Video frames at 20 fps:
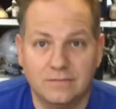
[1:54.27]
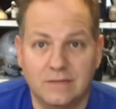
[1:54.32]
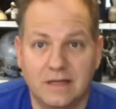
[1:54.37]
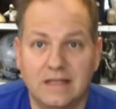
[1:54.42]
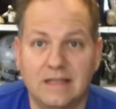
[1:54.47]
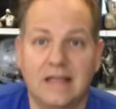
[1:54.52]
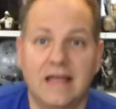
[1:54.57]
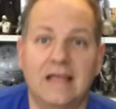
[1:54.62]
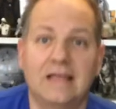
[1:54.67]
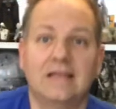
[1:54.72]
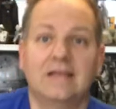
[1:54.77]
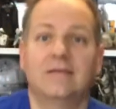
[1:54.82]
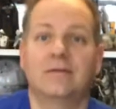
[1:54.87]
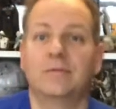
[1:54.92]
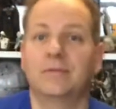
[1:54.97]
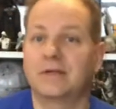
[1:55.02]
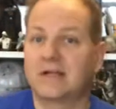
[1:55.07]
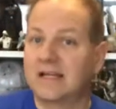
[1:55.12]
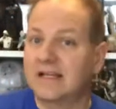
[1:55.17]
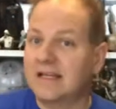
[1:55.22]
and then it
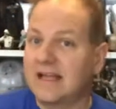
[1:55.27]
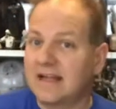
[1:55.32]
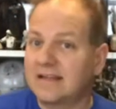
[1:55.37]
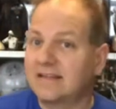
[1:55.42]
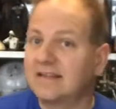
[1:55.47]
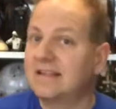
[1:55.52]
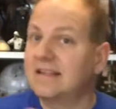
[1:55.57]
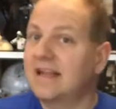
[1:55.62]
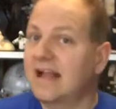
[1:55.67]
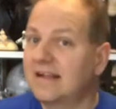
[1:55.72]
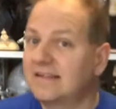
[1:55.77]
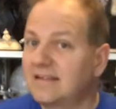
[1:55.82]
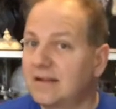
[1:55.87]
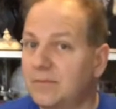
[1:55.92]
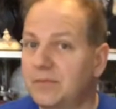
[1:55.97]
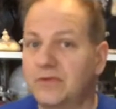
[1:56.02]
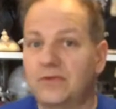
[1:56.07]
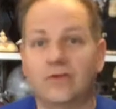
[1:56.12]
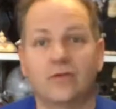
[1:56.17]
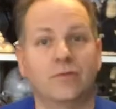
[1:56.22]
would connect to the next
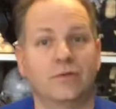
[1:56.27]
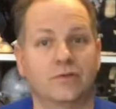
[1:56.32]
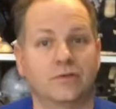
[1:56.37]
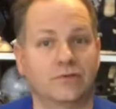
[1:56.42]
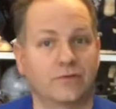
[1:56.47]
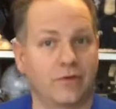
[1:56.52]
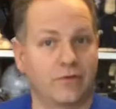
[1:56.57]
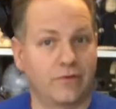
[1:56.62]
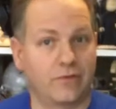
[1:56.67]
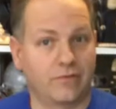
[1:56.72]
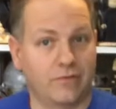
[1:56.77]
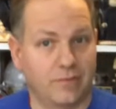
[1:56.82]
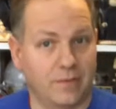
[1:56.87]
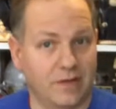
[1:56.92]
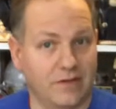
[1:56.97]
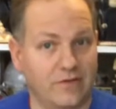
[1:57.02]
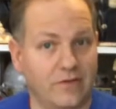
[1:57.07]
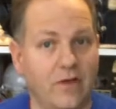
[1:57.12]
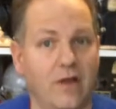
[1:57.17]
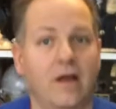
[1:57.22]
episode, which was also 3
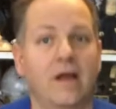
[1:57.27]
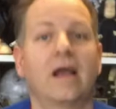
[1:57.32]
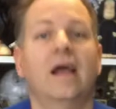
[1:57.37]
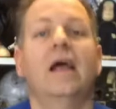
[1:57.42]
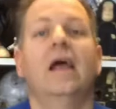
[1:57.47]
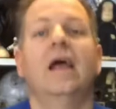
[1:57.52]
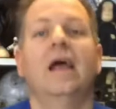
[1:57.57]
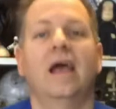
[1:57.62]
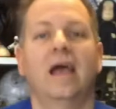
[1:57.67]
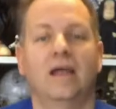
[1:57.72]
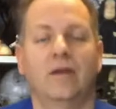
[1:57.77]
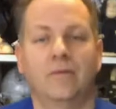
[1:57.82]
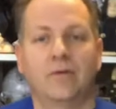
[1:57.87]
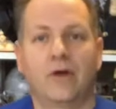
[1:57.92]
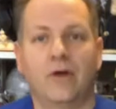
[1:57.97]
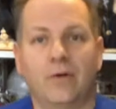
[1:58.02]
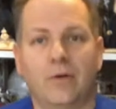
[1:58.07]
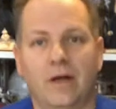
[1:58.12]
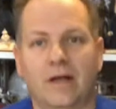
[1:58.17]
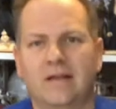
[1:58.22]
minutes long, and it would
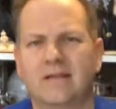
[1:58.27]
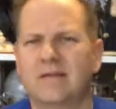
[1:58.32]
go on.